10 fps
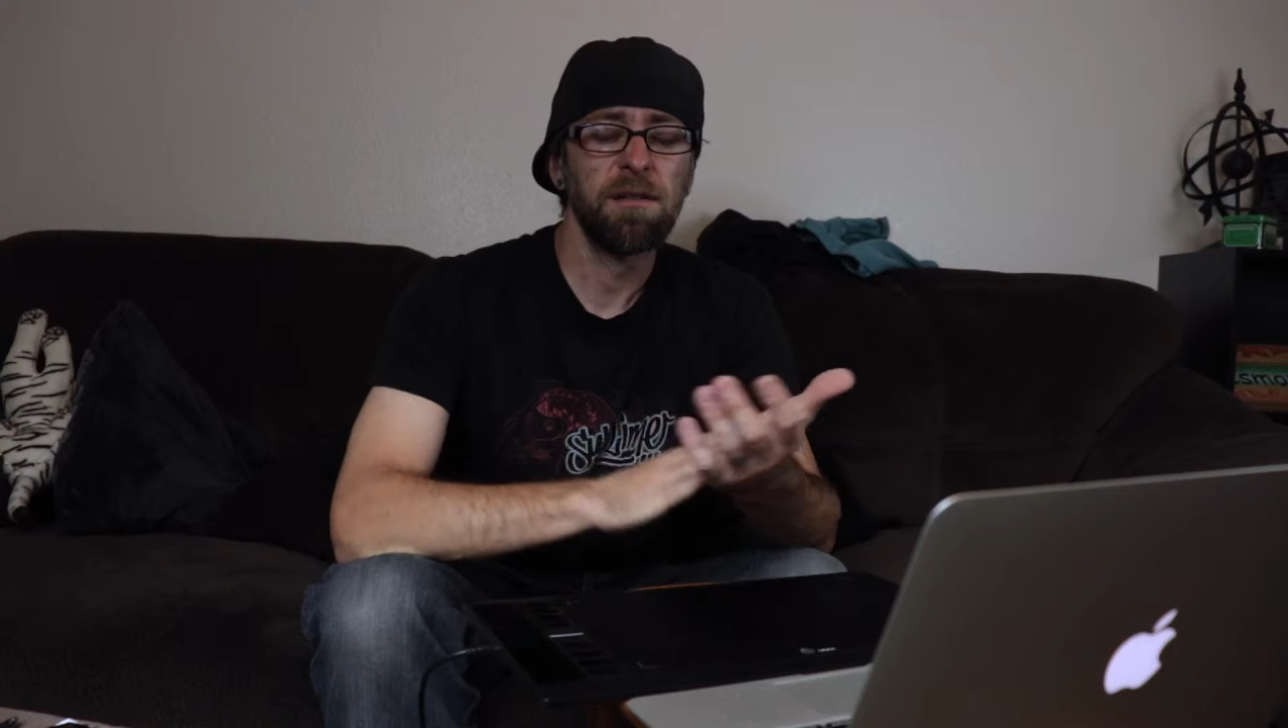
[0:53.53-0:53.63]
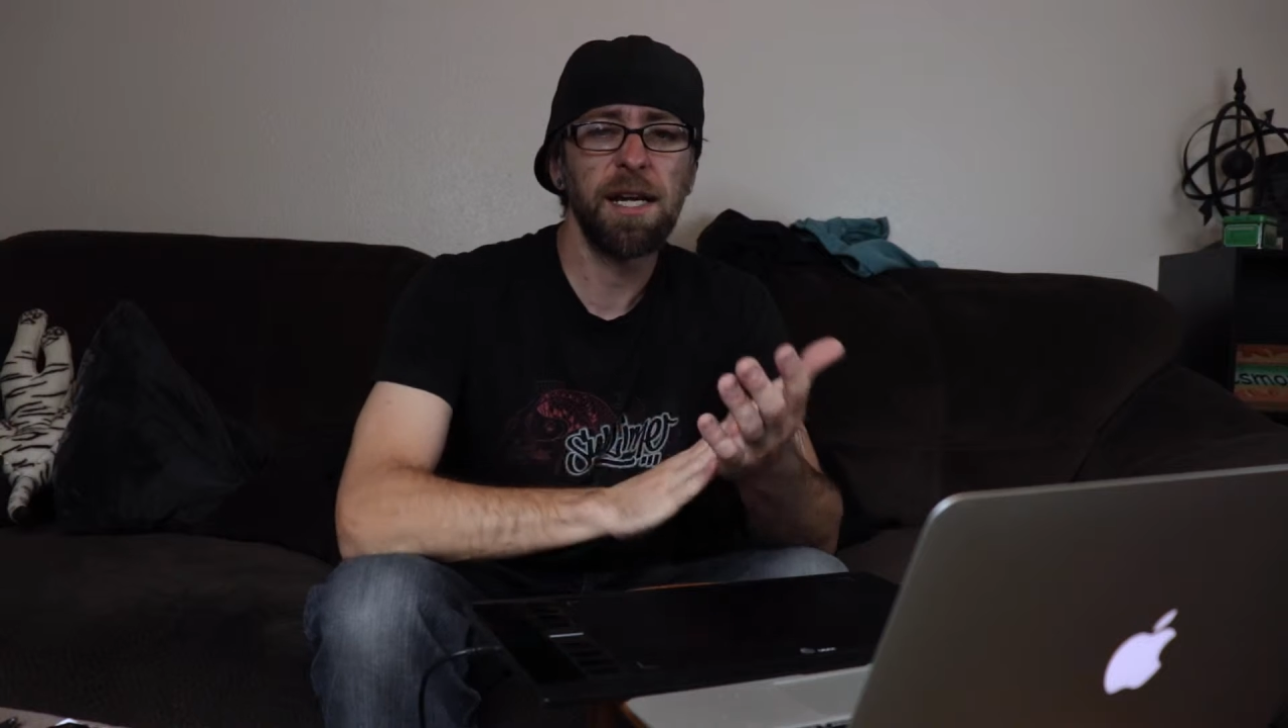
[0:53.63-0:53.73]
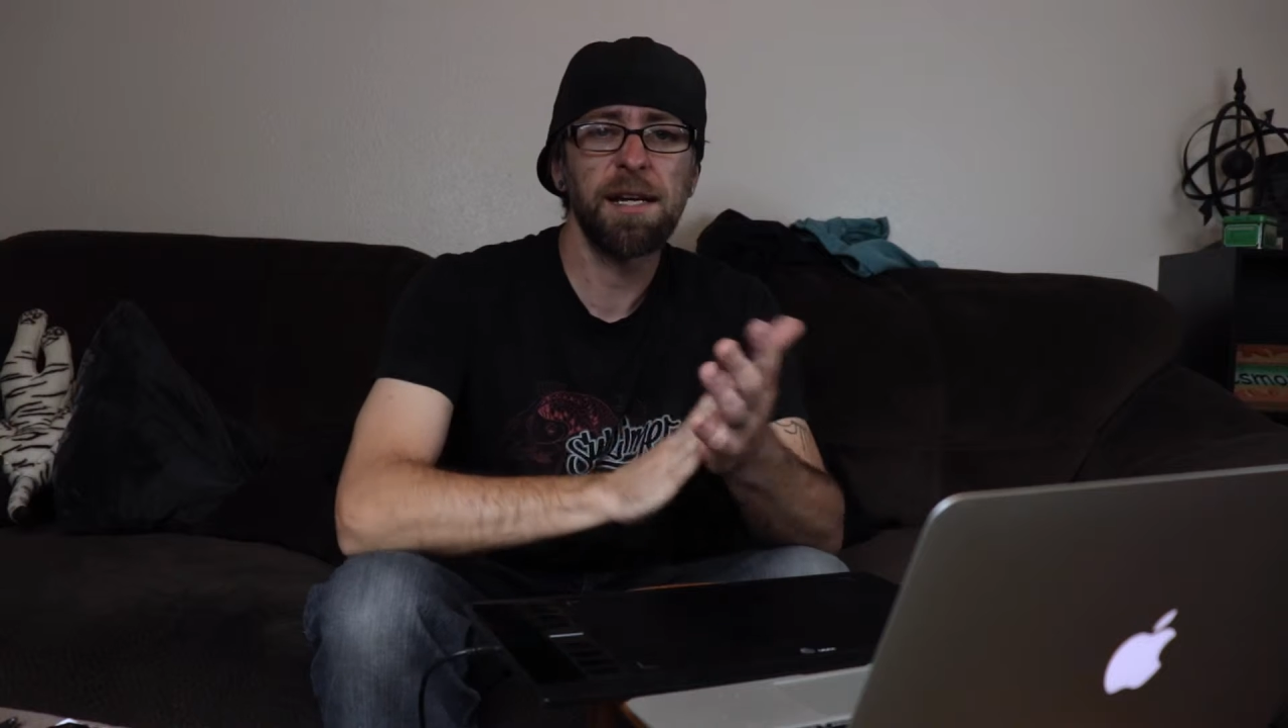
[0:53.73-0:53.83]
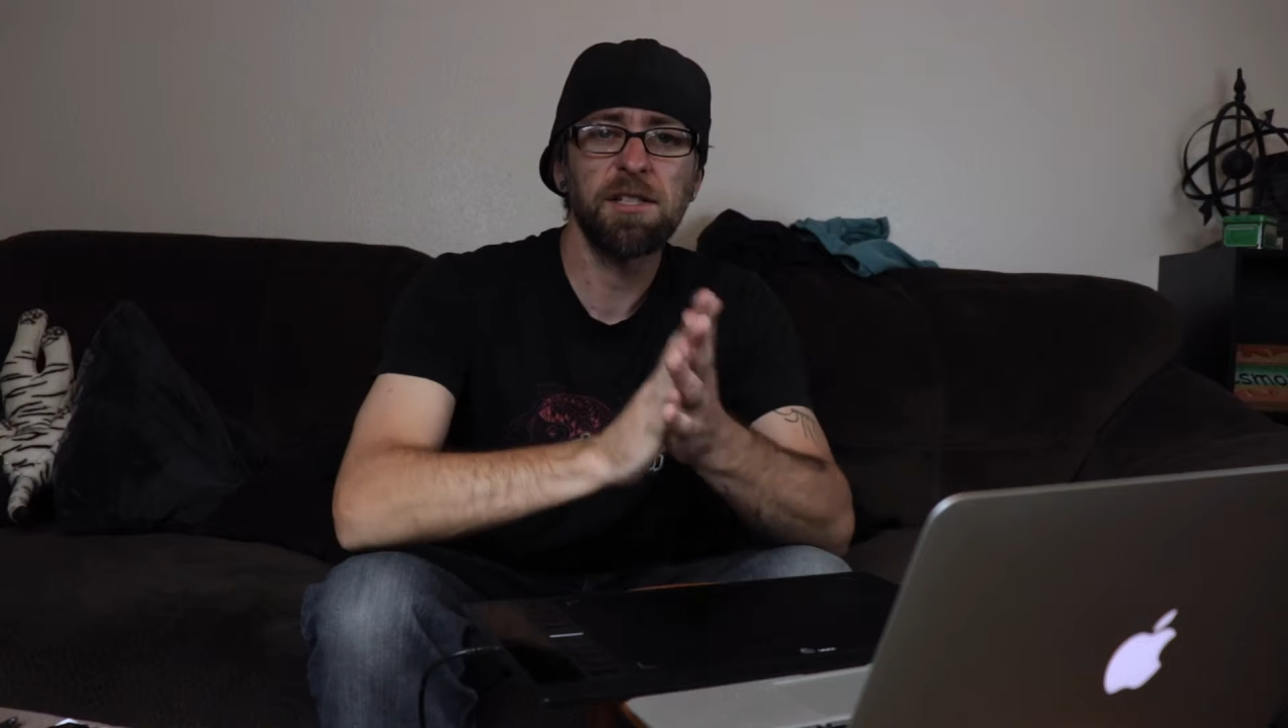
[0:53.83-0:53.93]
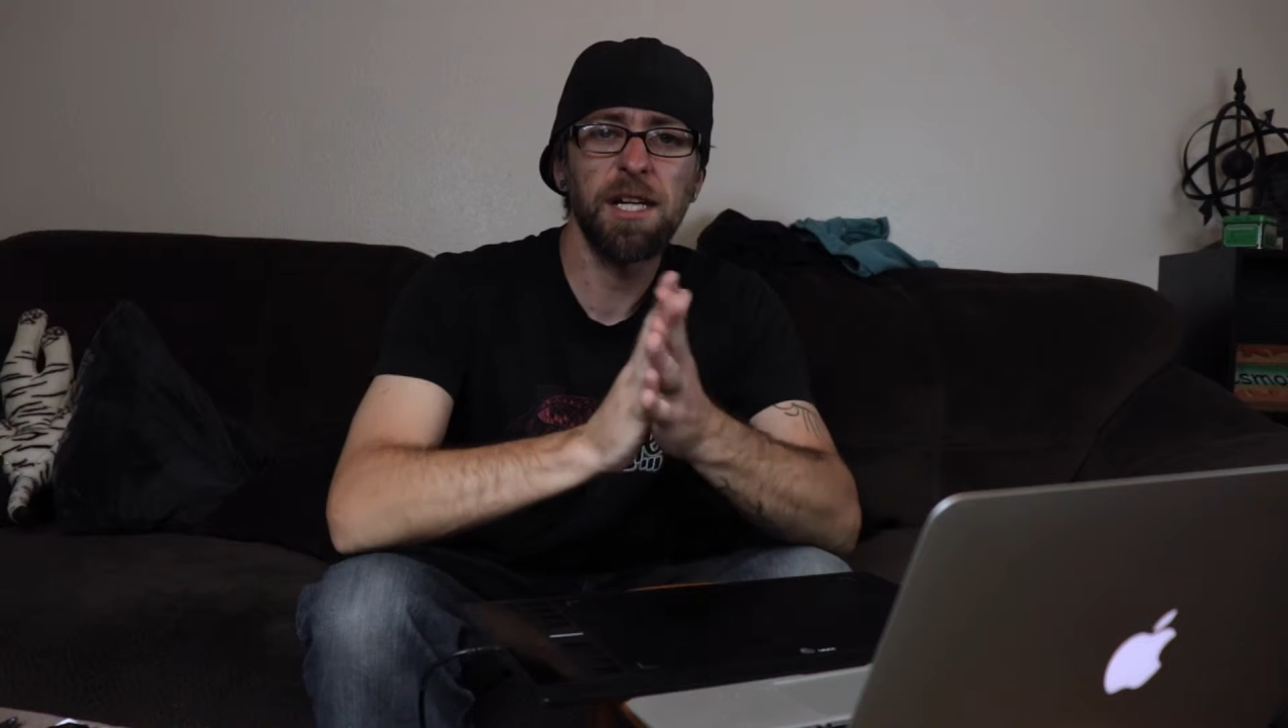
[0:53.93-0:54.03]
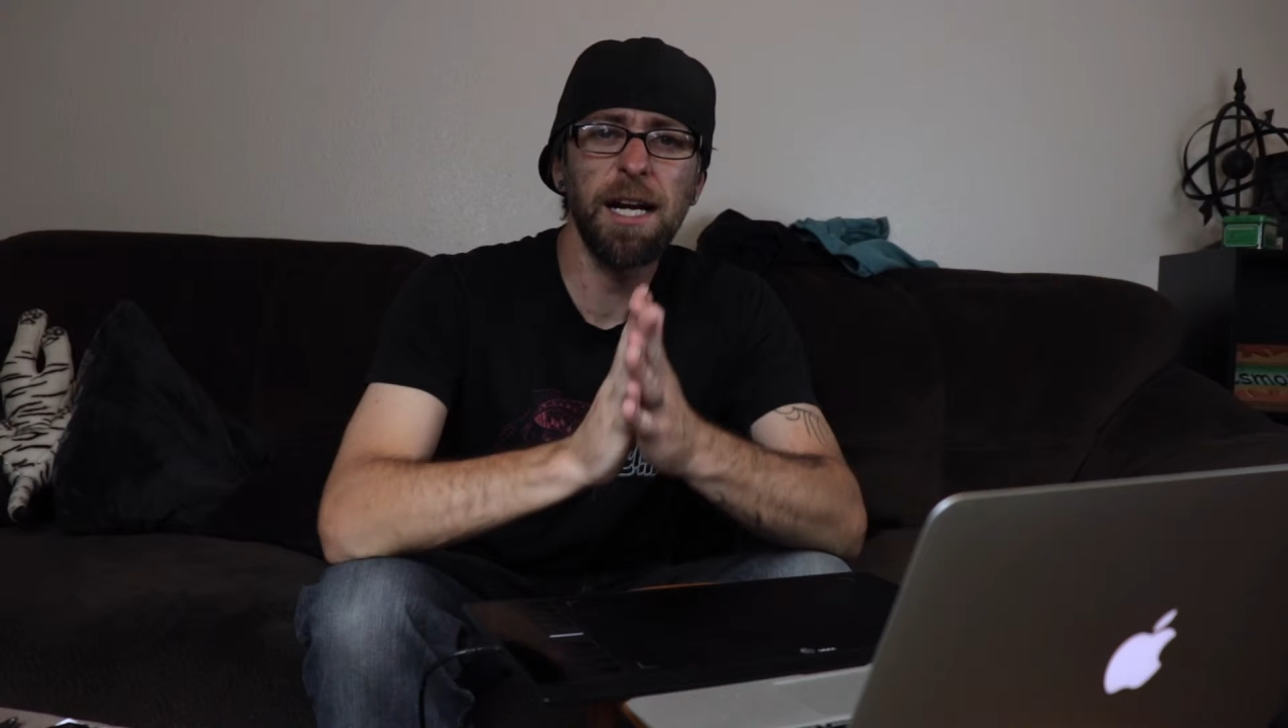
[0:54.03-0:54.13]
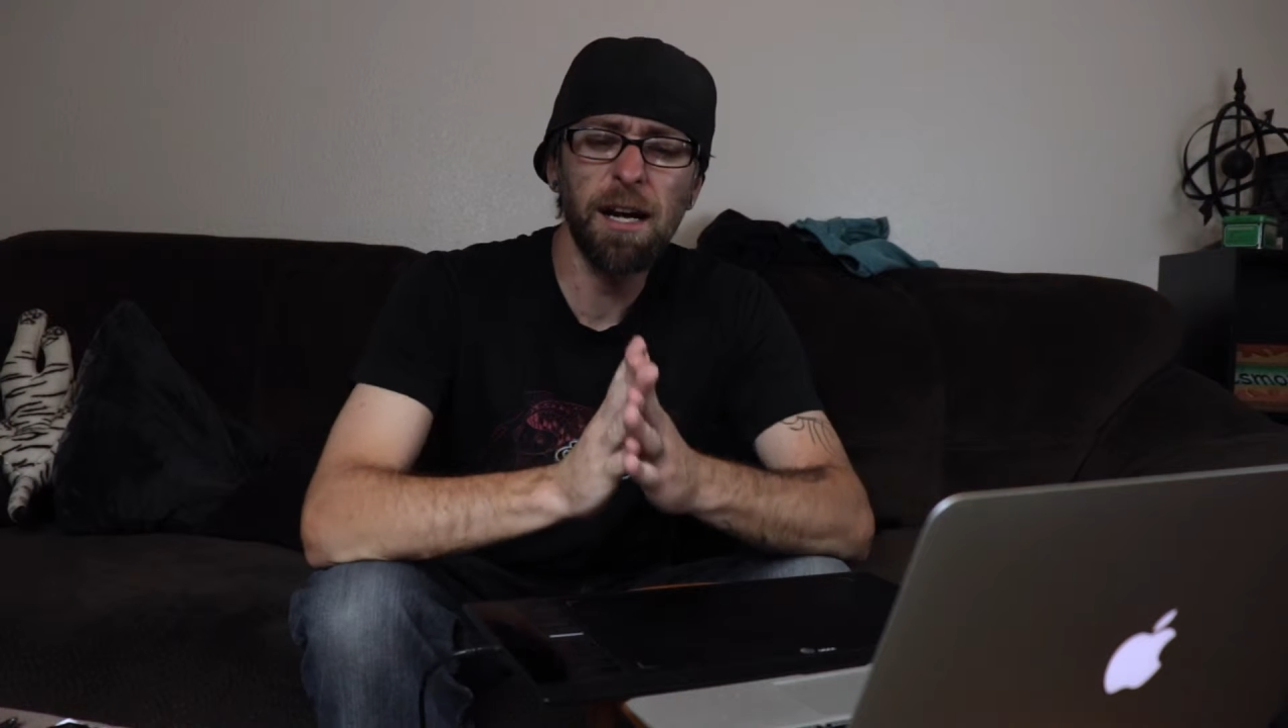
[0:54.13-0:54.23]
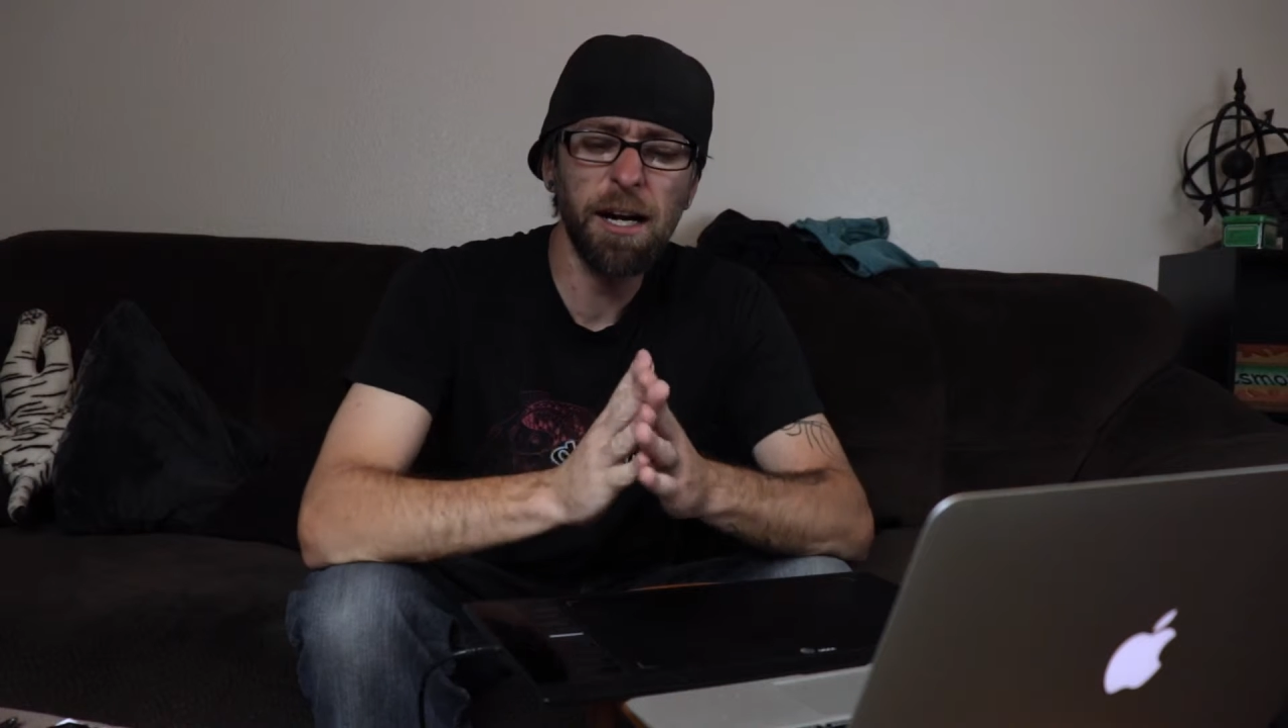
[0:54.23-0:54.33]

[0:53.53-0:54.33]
And today,